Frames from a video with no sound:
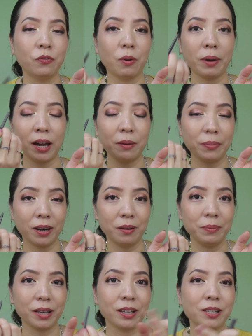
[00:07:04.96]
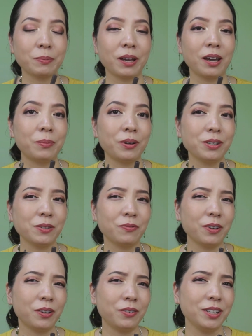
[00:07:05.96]
for my eyebrow because my eyebrow is
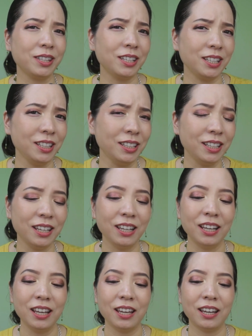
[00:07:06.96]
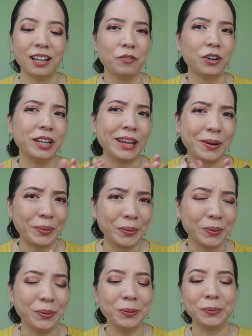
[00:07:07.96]
very thin and very
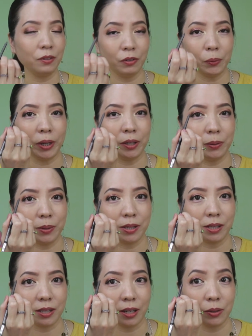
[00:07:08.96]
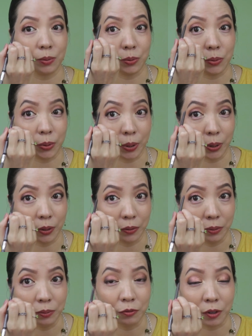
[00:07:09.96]
narrow. Even when I use the side to
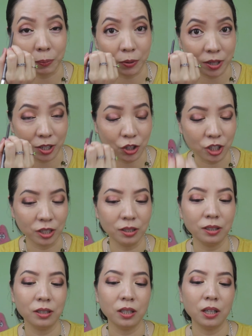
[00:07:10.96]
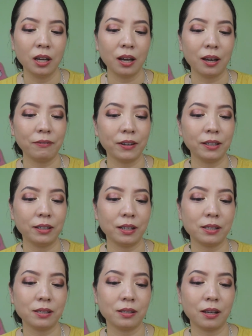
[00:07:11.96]
draw for precision, I find
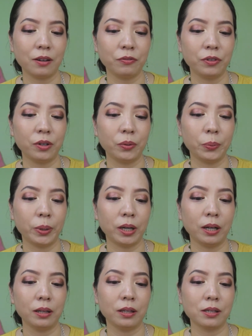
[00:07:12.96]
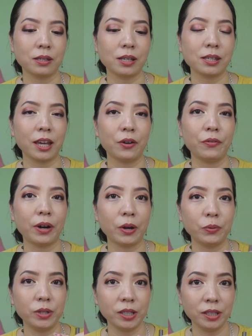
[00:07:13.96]
that after a while the sides get
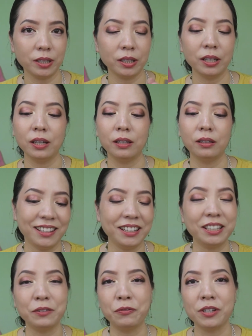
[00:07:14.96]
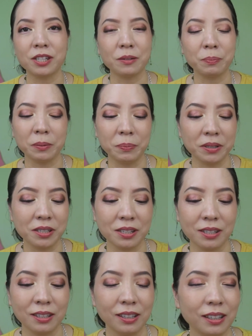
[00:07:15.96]
rounded and it defeats the
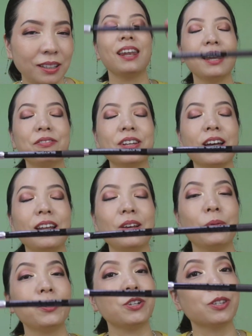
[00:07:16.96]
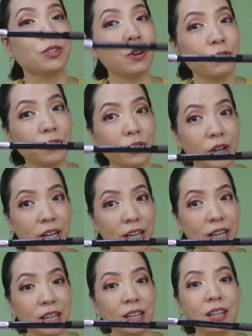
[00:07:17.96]
purpose. I love the color, which is soft
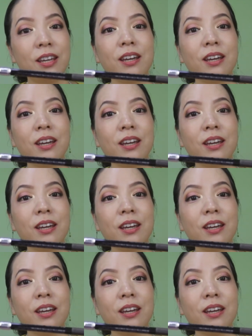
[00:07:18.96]
gray.